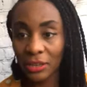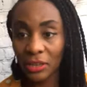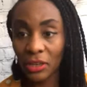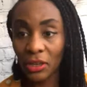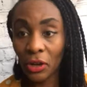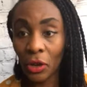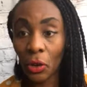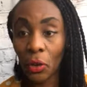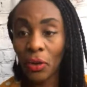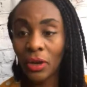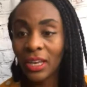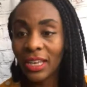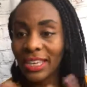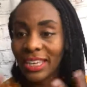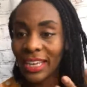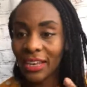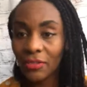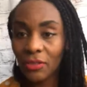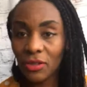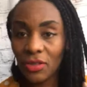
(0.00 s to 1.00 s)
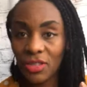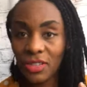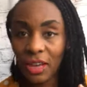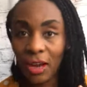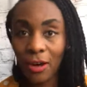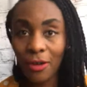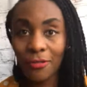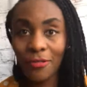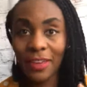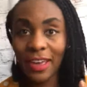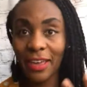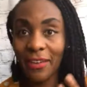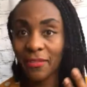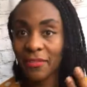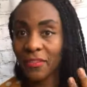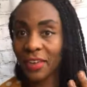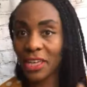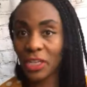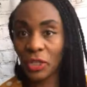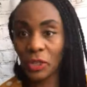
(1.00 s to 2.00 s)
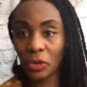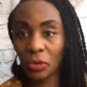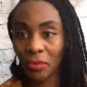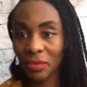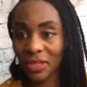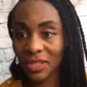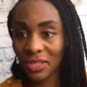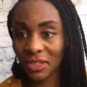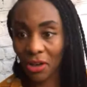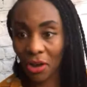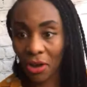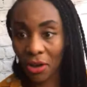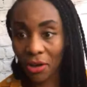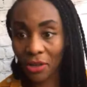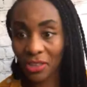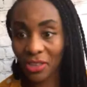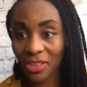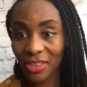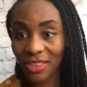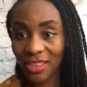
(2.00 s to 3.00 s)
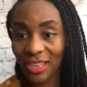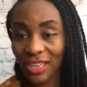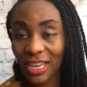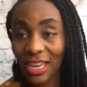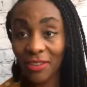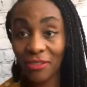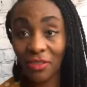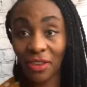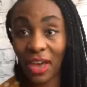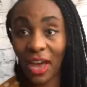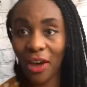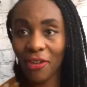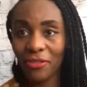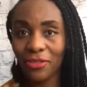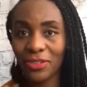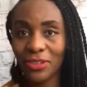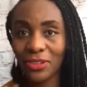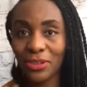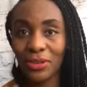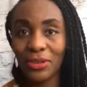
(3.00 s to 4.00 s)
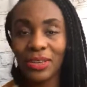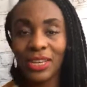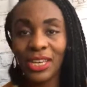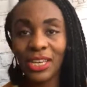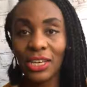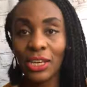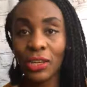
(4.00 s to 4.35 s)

Give yourself a facial massage if you have to.